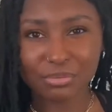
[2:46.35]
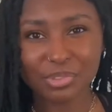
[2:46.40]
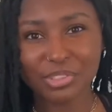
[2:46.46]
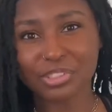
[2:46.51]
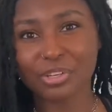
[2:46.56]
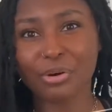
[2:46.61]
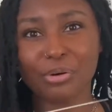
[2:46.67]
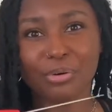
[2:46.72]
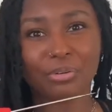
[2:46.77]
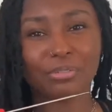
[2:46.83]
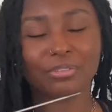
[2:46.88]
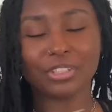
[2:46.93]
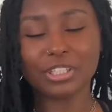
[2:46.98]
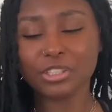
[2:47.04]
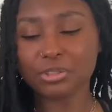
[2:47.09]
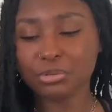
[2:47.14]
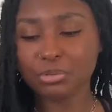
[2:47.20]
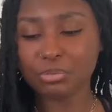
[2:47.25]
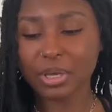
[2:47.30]
So
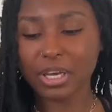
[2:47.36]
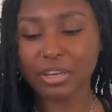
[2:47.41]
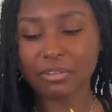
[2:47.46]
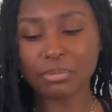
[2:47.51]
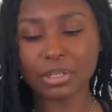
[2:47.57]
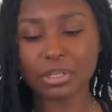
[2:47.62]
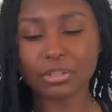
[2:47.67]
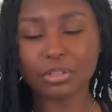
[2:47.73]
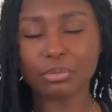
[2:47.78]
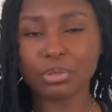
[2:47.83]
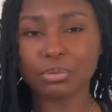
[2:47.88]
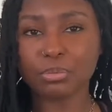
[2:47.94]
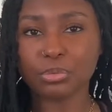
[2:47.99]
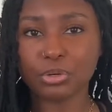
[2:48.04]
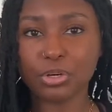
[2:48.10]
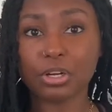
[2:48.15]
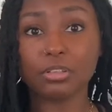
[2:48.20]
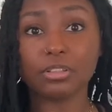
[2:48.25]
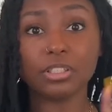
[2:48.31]
this one may have been a little bit more.
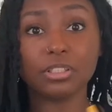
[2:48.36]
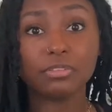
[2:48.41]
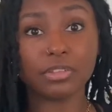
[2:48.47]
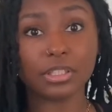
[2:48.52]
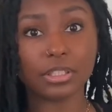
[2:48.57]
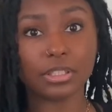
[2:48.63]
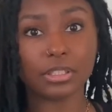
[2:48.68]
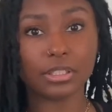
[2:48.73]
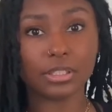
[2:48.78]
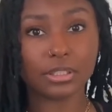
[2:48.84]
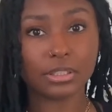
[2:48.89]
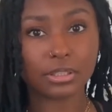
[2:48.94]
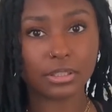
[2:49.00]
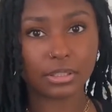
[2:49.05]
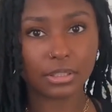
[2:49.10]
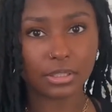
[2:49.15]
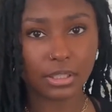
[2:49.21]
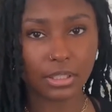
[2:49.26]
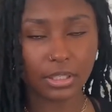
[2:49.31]
I'll leave the
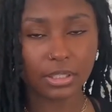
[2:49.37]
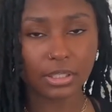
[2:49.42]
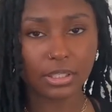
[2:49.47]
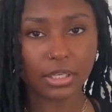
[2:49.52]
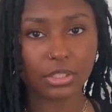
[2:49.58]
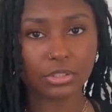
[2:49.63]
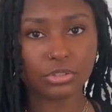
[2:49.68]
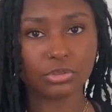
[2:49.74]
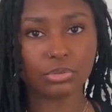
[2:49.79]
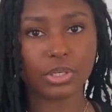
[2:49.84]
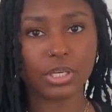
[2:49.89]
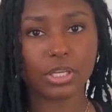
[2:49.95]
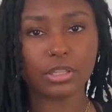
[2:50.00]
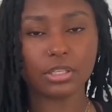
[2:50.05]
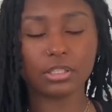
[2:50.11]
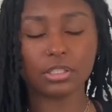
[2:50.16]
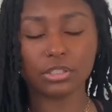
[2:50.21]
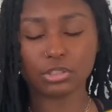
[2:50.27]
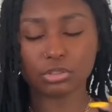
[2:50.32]
link to it in the
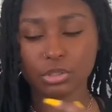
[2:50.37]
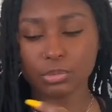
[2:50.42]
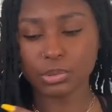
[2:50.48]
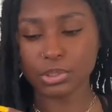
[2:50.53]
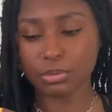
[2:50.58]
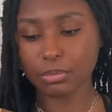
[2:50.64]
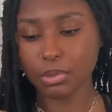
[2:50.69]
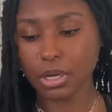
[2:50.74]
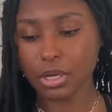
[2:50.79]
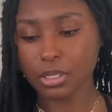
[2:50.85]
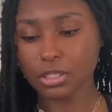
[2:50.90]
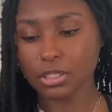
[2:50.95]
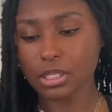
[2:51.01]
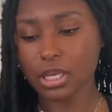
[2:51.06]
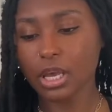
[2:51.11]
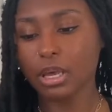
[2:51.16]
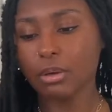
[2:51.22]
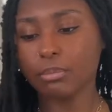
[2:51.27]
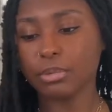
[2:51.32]
description box,
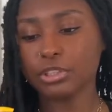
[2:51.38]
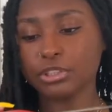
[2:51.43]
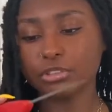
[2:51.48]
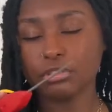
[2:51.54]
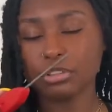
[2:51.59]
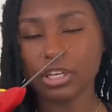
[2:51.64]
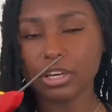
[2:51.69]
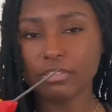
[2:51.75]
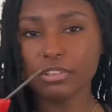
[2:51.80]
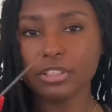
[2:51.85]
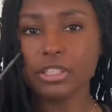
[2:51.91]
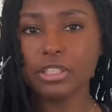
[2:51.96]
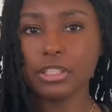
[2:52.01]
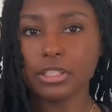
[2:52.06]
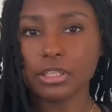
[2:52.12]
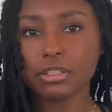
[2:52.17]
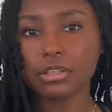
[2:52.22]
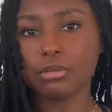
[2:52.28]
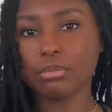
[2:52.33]
but you definitely need
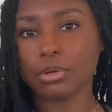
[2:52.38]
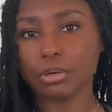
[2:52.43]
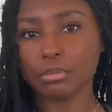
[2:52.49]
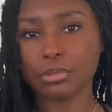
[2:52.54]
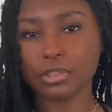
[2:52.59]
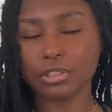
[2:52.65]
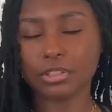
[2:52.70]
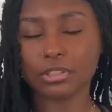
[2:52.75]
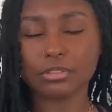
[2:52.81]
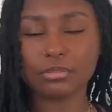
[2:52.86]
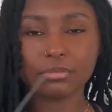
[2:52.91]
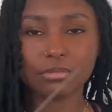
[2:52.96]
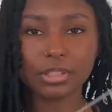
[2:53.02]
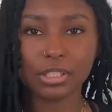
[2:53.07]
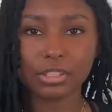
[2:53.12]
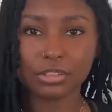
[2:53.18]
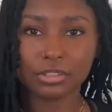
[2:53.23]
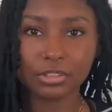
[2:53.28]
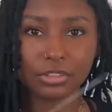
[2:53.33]
a thermometer.
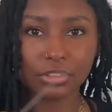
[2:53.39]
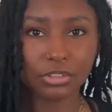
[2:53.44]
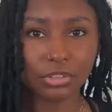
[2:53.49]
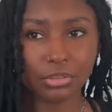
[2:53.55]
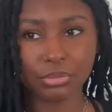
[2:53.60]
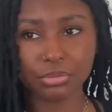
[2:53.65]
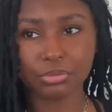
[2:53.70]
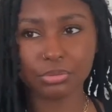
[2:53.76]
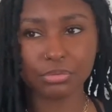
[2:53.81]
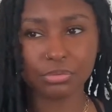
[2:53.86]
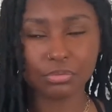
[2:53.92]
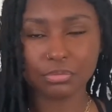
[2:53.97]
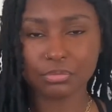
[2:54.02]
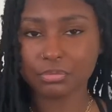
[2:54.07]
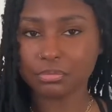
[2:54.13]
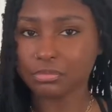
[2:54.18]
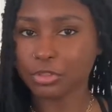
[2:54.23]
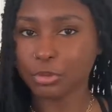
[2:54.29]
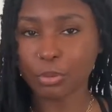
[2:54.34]
There's no
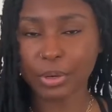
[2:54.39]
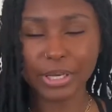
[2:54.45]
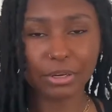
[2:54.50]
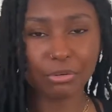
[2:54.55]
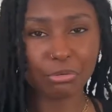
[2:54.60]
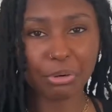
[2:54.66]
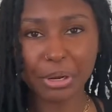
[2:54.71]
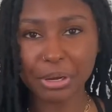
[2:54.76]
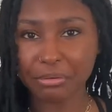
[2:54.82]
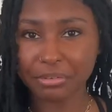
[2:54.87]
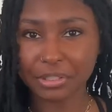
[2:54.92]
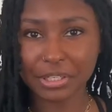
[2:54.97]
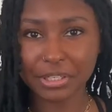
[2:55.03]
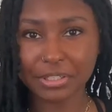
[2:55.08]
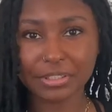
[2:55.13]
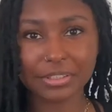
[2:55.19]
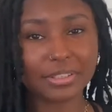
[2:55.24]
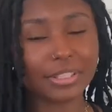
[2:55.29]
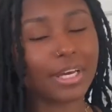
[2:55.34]
way around
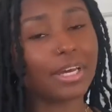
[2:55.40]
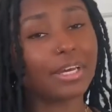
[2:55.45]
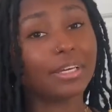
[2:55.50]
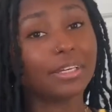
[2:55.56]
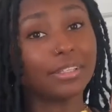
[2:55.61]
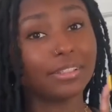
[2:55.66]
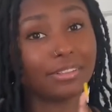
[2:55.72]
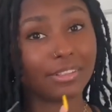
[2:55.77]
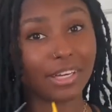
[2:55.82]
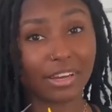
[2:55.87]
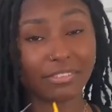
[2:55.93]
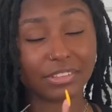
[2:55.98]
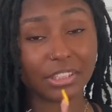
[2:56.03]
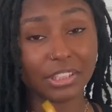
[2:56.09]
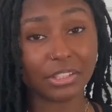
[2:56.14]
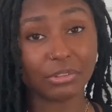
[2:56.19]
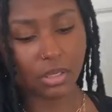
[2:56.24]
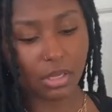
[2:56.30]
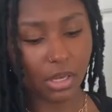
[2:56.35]
it. You have to
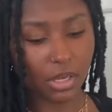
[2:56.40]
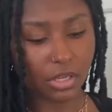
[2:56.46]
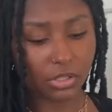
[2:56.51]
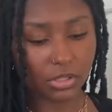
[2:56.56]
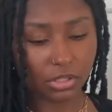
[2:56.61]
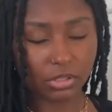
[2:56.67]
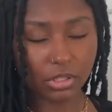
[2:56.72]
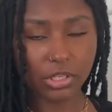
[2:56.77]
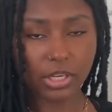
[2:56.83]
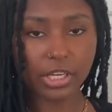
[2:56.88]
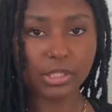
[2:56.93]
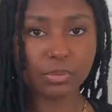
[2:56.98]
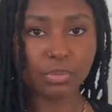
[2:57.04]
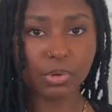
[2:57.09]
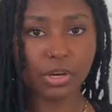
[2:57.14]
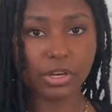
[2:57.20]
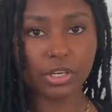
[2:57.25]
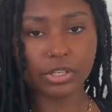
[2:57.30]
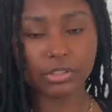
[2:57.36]
get one. So the next
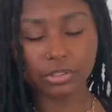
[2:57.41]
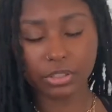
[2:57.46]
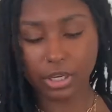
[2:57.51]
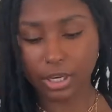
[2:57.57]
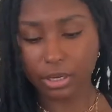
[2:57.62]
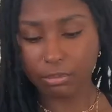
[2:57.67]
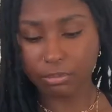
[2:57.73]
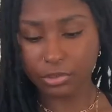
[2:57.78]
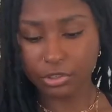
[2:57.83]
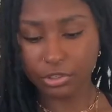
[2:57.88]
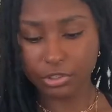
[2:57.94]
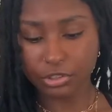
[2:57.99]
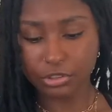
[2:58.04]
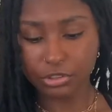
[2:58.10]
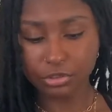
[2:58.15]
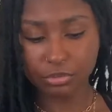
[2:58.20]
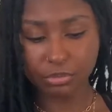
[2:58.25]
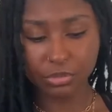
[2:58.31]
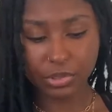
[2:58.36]
product I'm going
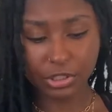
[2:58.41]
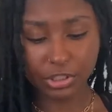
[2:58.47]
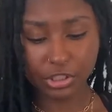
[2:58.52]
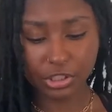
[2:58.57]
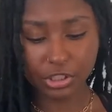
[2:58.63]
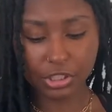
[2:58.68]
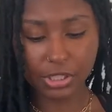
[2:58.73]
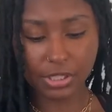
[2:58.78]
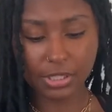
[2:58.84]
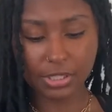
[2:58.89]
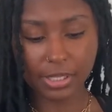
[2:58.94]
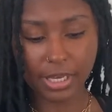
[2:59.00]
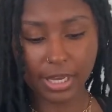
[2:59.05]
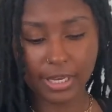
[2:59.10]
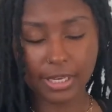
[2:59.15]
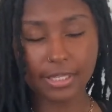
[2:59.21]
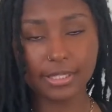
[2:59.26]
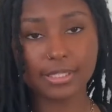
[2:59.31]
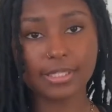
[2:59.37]
to mention is
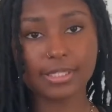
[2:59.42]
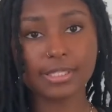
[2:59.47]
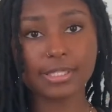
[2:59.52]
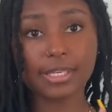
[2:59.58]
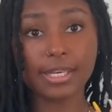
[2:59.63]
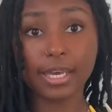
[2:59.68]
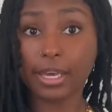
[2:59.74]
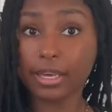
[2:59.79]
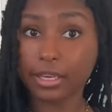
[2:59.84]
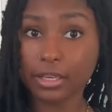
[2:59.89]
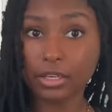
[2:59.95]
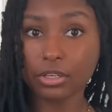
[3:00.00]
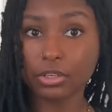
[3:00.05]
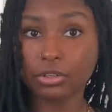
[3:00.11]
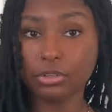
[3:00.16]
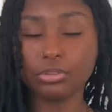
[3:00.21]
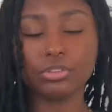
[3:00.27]
a scale.